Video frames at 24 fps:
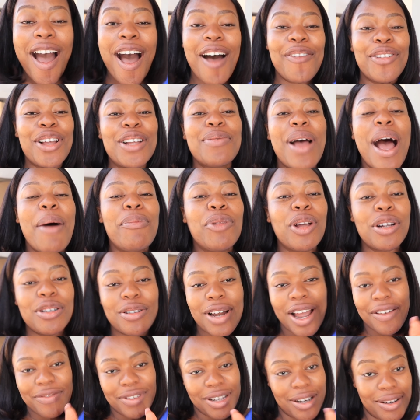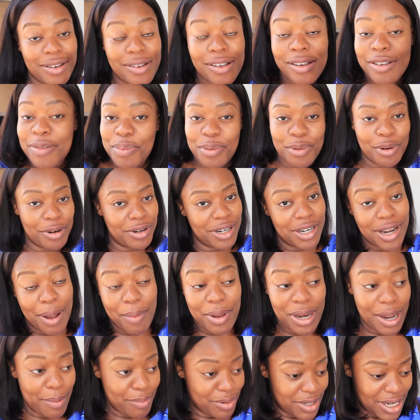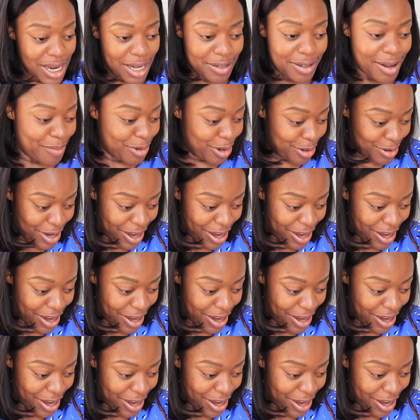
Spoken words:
I'm not driving. People worried I'm in Abuja, so I'm not